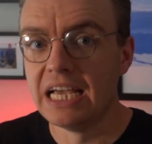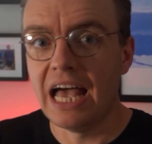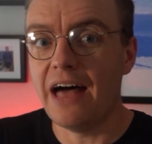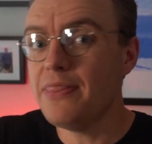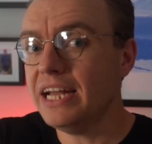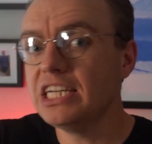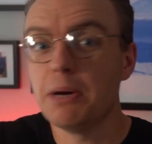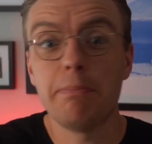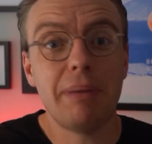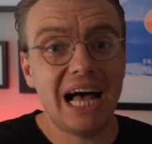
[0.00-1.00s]
And then
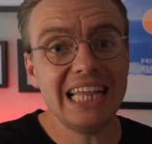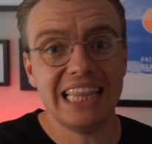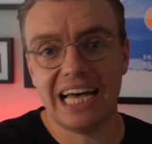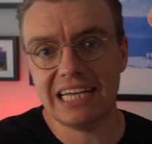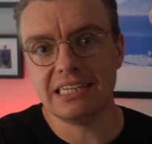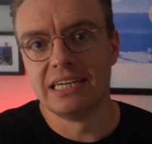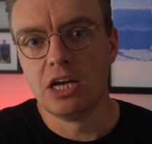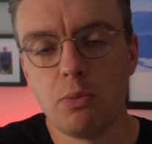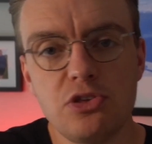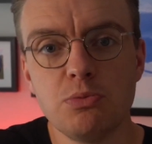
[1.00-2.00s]
combine that
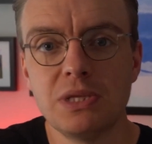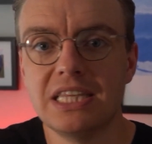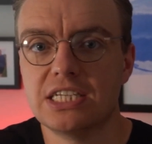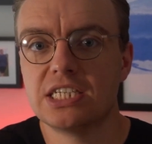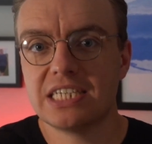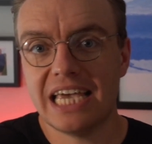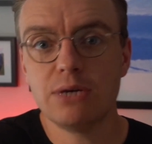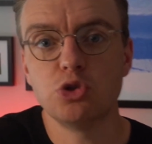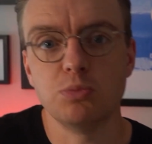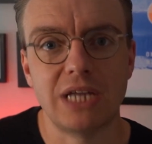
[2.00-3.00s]
with something that
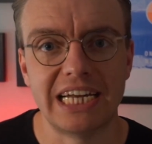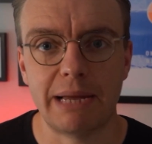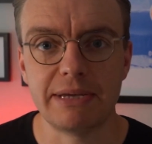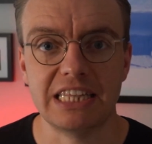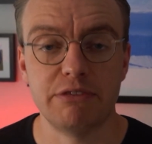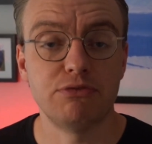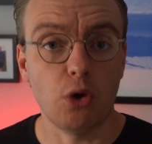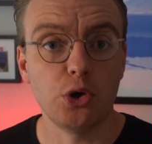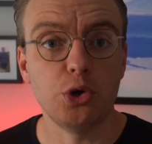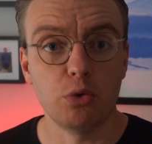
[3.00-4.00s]
scales up dynamically
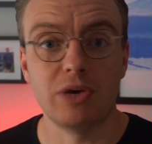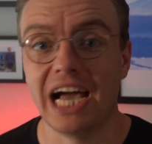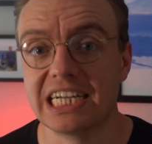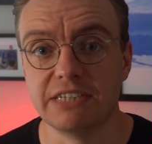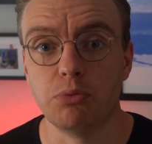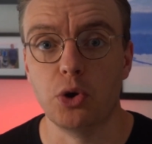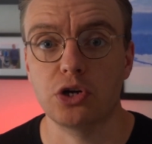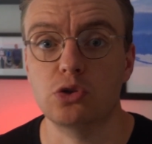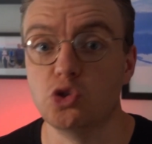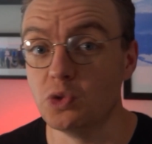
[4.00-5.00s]
for your reactive workloads,